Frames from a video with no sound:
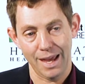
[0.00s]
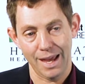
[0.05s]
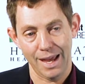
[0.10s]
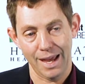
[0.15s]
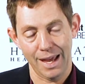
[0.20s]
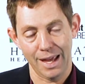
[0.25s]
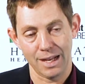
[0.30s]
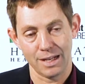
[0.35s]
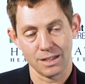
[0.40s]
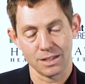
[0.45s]

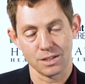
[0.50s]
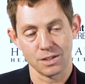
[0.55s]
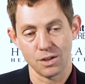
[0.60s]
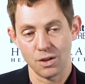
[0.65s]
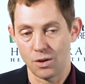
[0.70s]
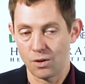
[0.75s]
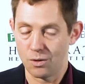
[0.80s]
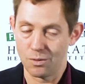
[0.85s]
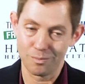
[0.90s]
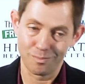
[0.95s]
And
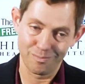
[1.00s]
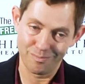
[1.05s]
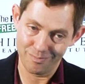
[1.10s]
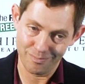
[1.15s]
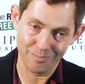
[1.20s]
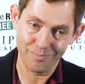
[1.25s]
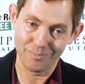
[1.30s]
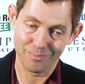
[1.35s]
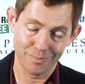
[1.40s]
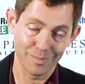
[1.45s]
so
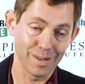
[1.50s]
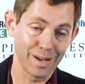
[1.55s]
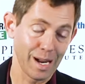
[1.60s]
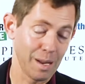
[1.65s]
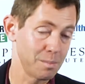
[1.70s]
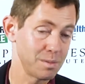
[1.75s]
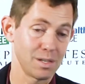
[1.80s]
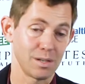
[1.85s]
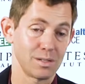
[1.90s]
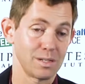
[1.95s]

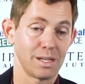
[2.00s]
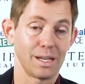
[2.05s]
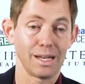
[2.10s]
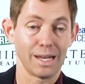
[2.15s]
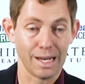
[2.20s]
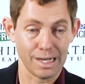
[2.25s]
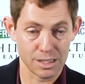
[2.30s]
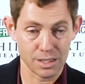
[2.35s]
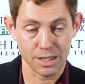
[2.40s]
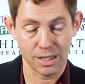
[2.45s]
perhaps there's a
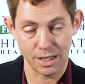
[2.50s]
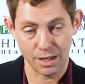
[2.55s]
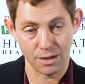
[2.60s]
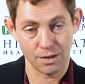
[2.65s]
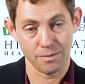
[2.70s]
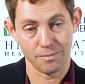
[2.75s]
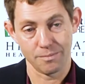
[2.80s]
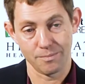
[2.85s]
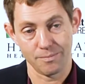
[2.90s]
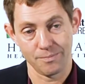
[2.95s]
connection here.